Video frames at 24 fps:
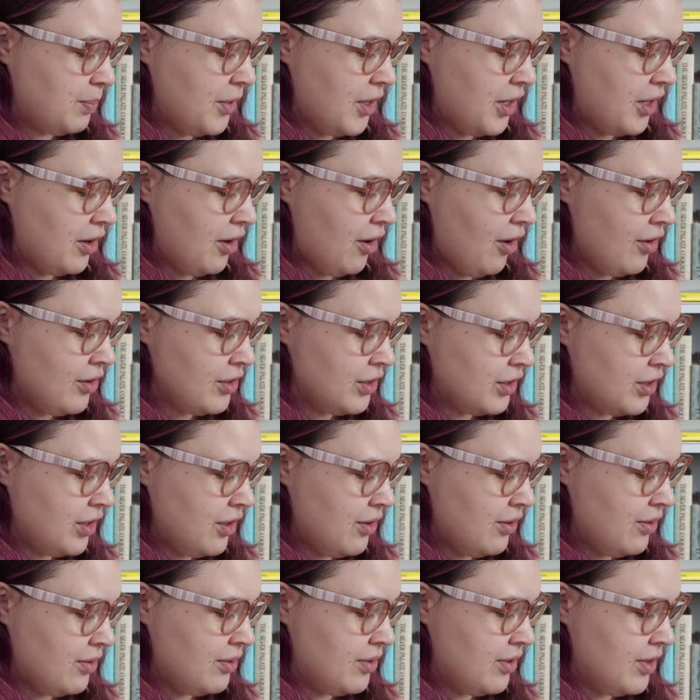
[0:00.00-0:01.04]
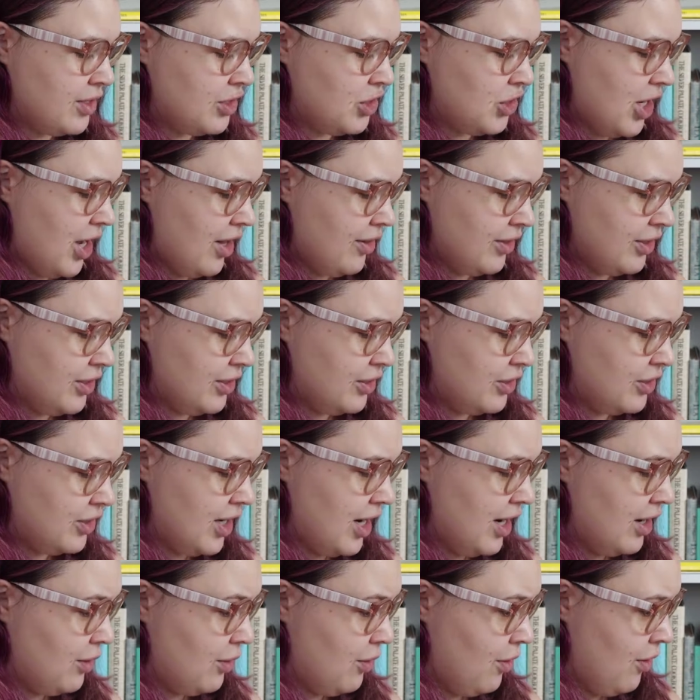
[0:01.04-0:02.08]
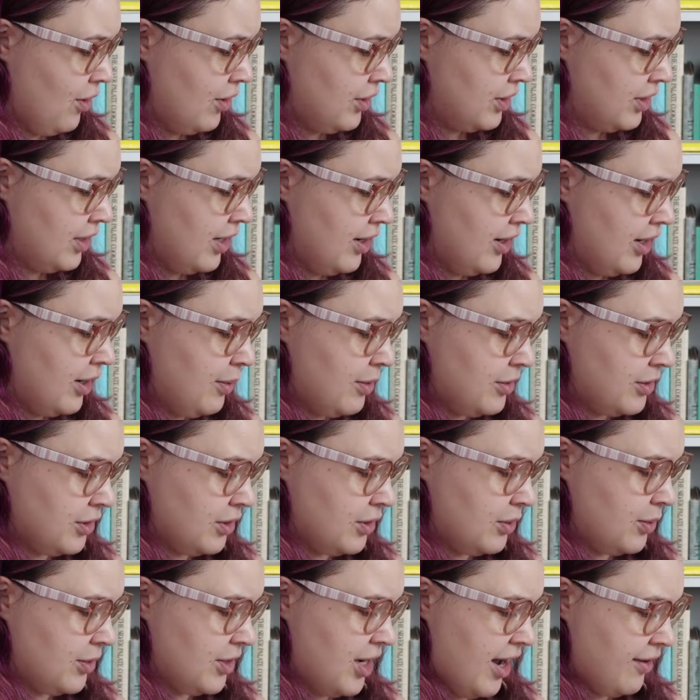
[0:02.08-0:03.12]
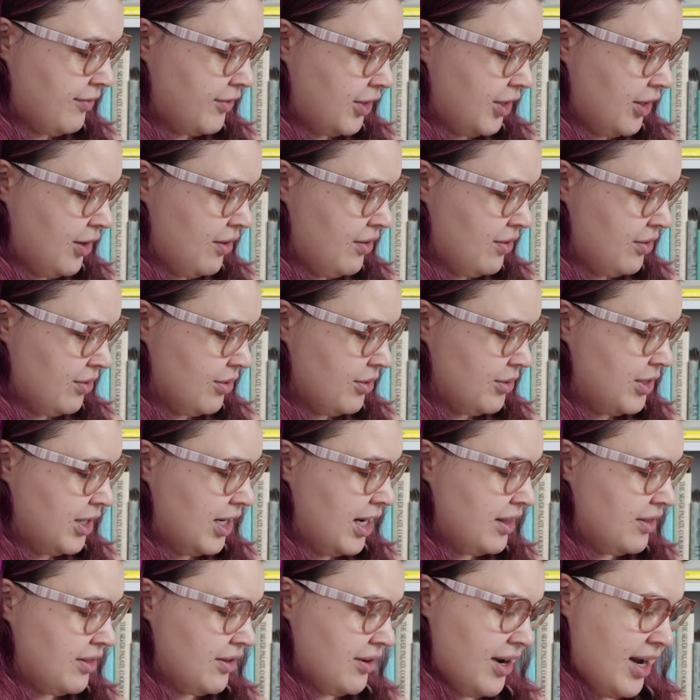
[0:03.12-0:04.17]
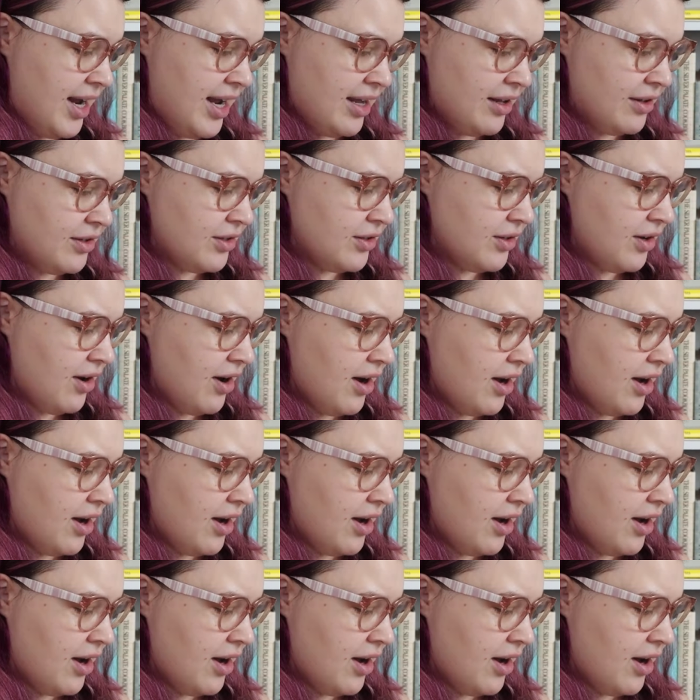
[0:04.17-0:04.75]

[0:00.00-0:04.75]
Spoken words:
but also the challenge an ordinary wizard would have to go through to get their hands